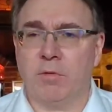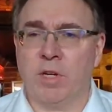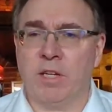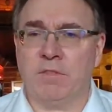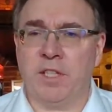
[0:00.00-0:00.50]

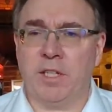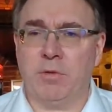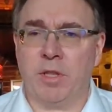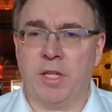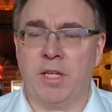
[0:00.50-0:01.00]
way of
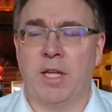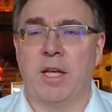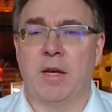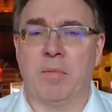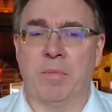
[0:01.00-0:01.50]
dealing with it.
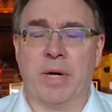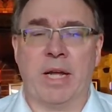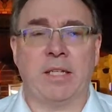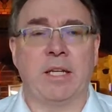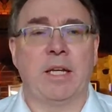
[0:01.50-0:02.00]

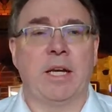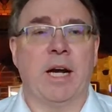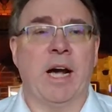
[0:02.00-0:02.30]
But